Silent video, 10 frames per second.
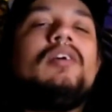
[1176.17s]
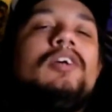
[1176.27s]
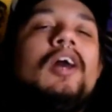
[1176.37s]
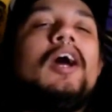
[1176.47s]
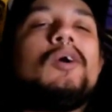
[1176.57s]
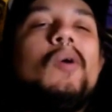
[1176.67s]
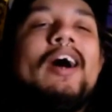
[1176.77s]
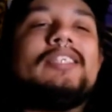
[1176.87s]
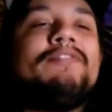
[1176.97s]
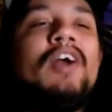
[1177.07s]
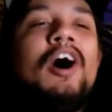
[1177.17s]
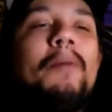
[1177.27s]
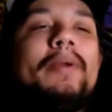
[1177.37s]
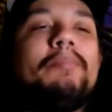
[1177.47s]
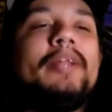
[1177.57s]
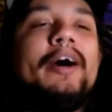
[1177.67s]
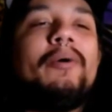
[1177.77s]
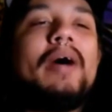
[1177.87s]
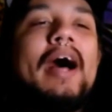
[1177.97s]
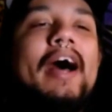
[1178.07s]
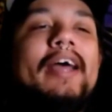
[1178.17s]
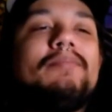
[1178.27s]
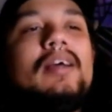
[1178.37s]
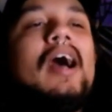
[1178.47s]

Good on Quasi for helping him, though. All right.